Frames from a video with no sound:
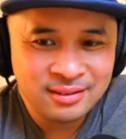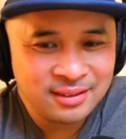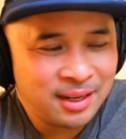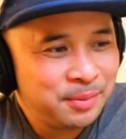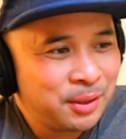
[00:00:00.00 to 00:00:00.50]

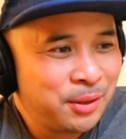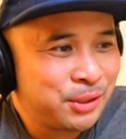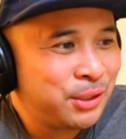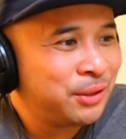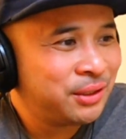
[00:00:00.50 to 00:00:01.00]
it's time to go to
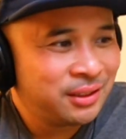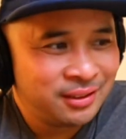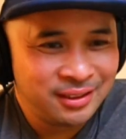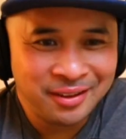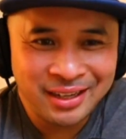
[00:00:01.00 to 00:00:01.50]
church
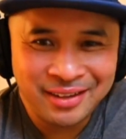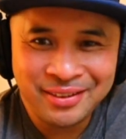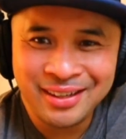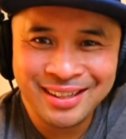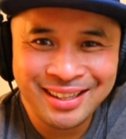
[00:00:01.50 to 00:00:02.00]
or
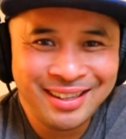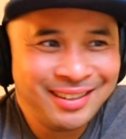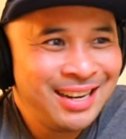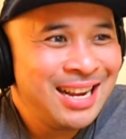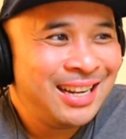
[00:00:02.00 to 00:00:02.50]
whatever, you
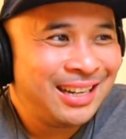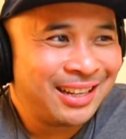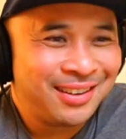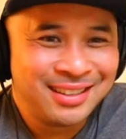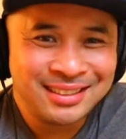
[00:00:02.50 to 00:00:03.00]
know,
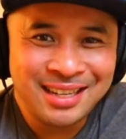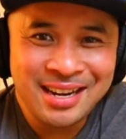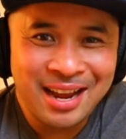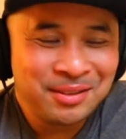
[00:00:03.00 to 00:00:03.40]
like on a Sunday.